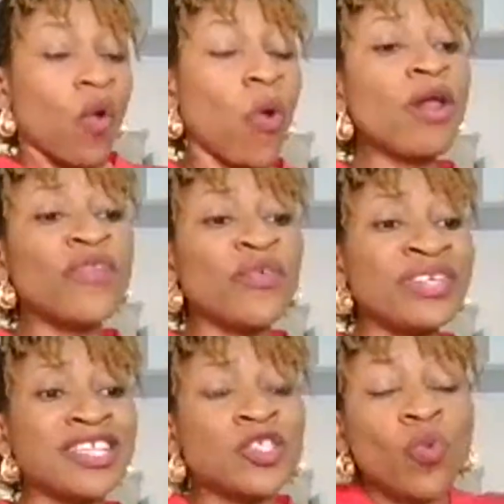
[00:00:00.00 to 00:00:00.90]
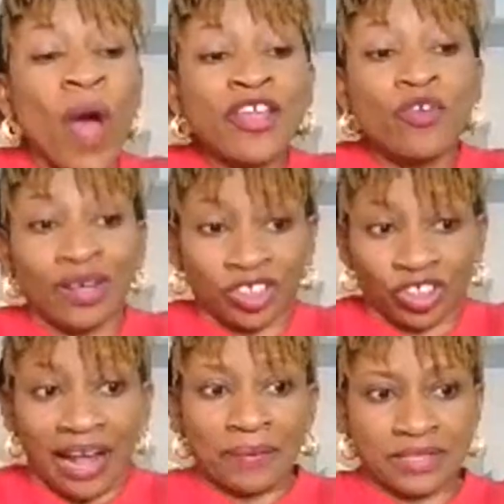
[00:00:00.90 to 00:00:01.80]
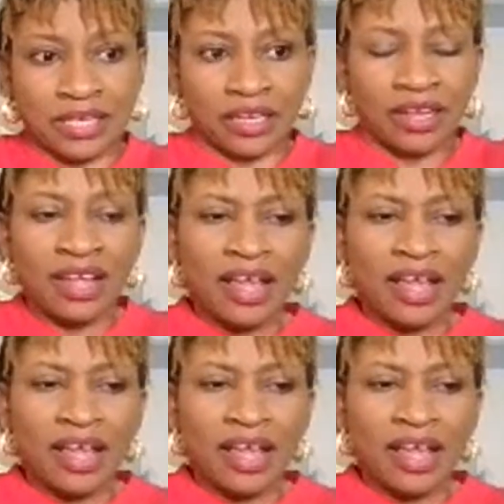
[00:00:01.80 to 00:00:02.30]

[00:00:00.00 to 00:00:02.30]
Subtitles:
One of the reasons why you are shouting